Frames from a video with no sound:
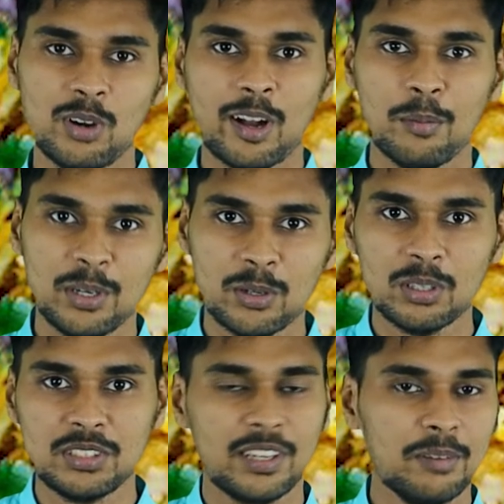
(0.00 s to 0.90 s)
now coming to
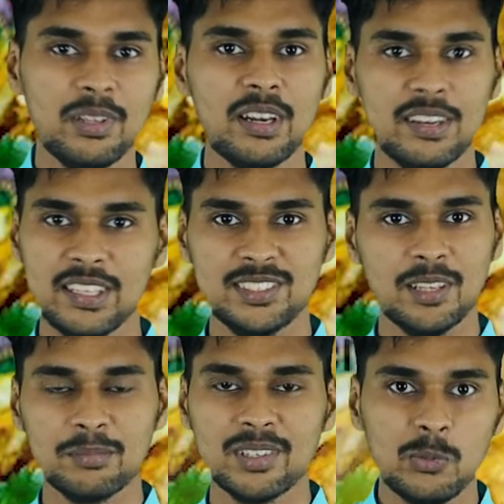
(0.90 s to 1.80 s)
our chicken biryani
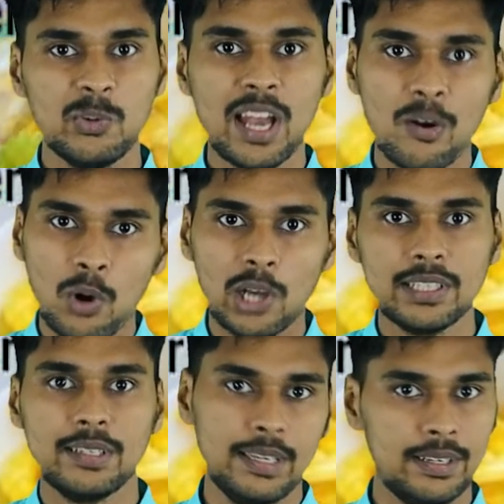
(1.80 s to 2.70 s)
example, we have all
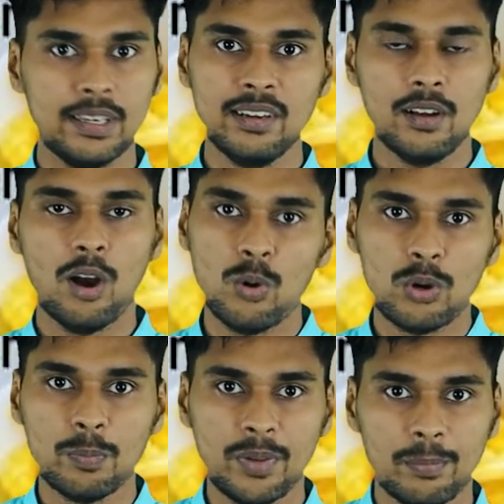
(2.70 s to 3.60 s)
the data how
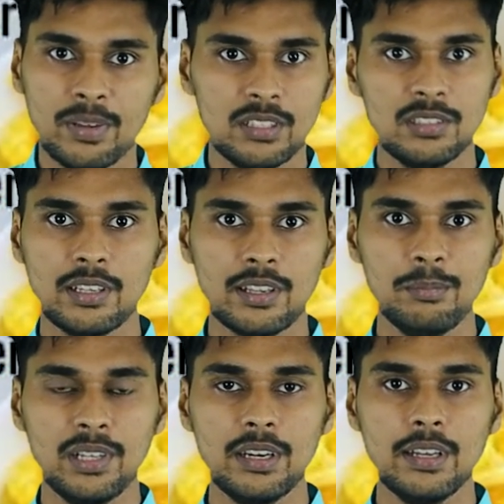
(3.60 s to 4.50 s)
to prepare the chicken
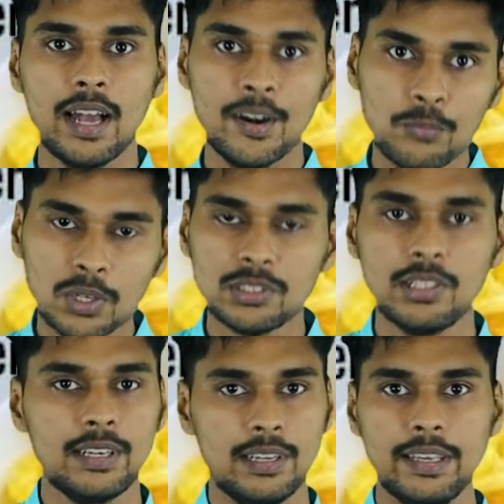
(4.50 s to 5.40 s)
biryani.
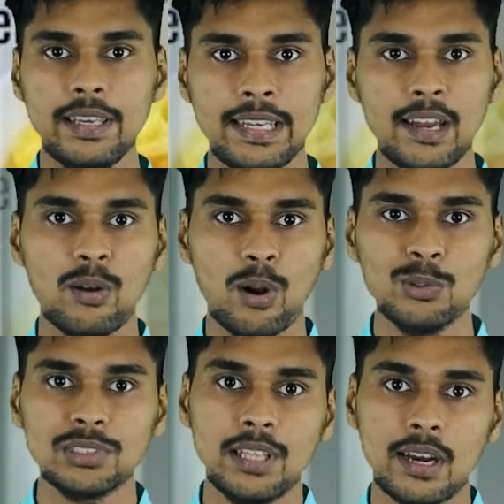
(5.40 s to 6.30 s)
Unfortunately, in our
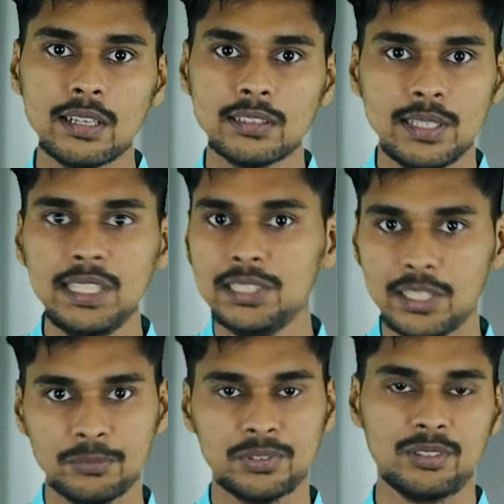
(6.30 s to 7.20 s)
house there are 3
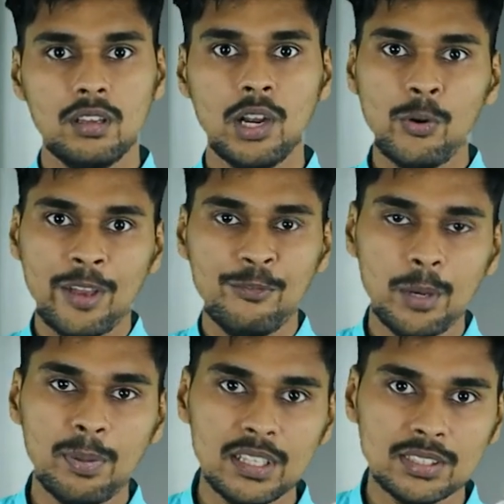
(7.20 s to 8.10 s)
chefs. Now
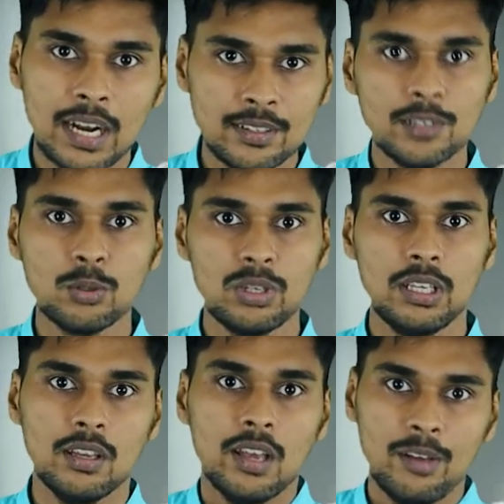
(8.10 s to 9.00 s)
everybody started
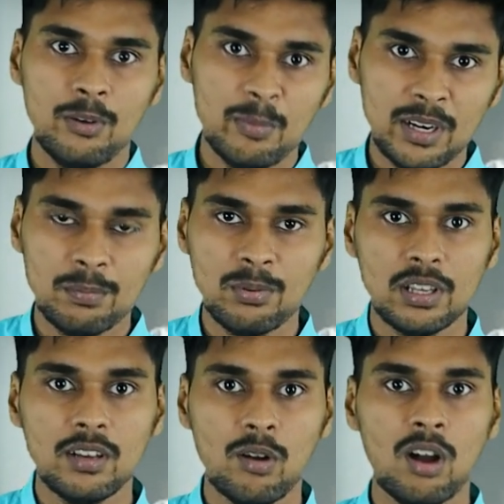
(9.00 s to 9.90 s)
cooking, everybody
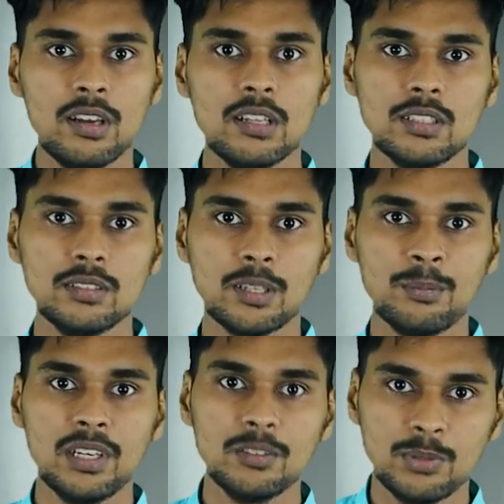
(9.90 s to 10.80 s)
putting onions and
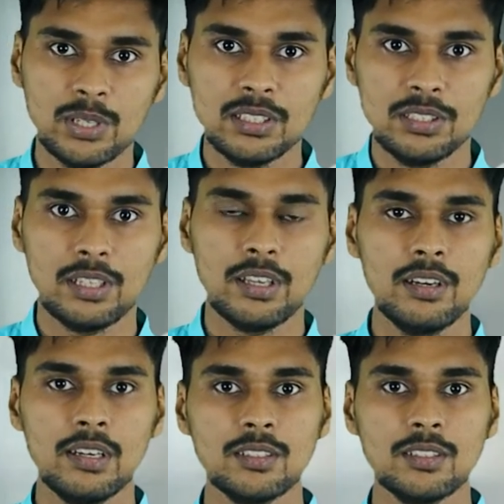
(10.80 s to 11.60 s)
somebody is putting chicken and